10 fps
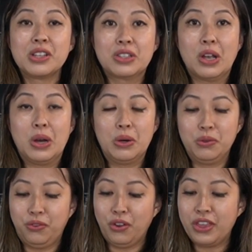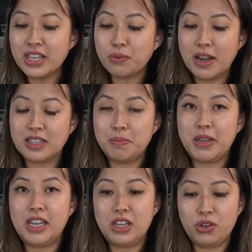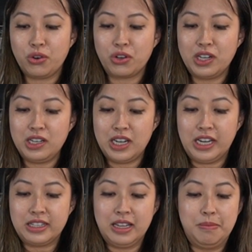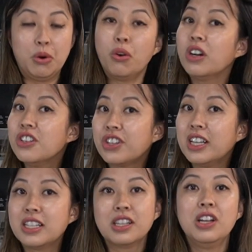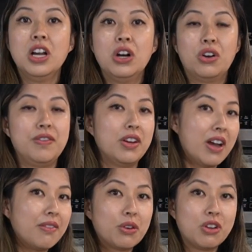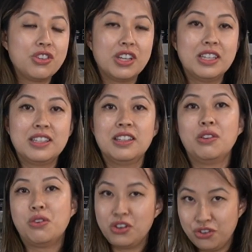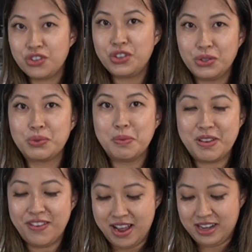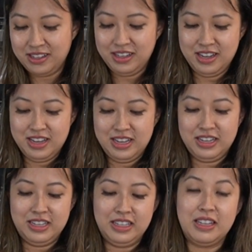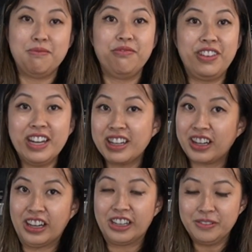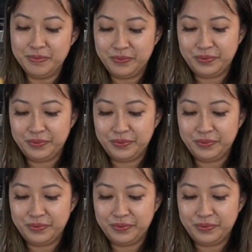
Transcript: So for this recipe, you're going to need some oranges, or if you don't have oranges, orange juice will be fine, some vinegar,